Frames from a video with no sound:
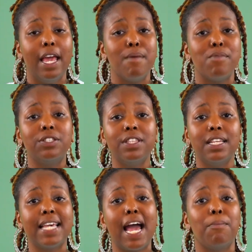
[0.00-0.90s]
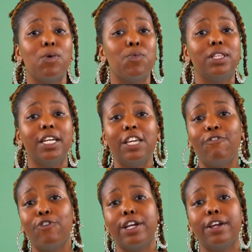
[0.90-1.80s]
And most of the time, when we're looking
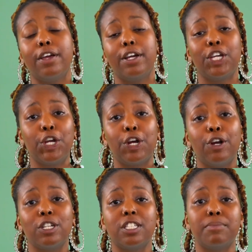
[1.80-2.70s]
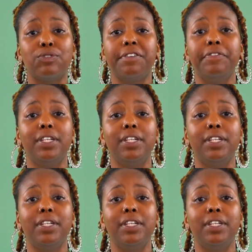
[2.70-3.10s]
for a cure or some sort of